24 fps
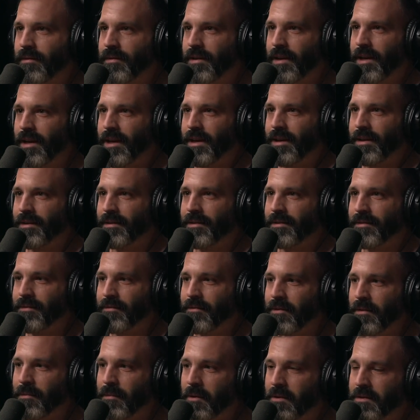Yeah. And
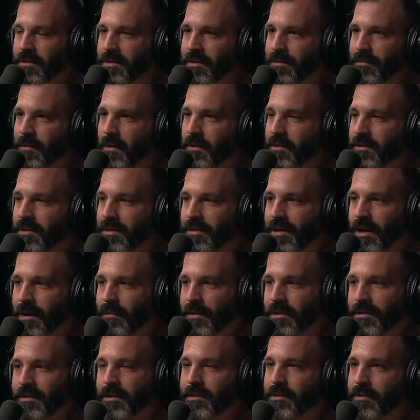for the most most of the
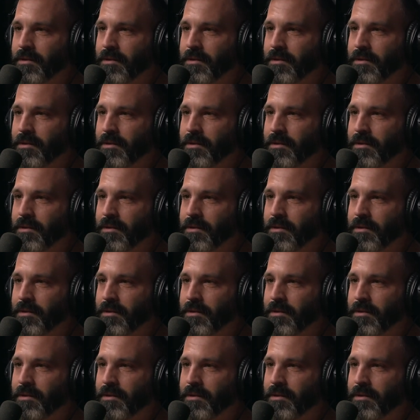time, it sits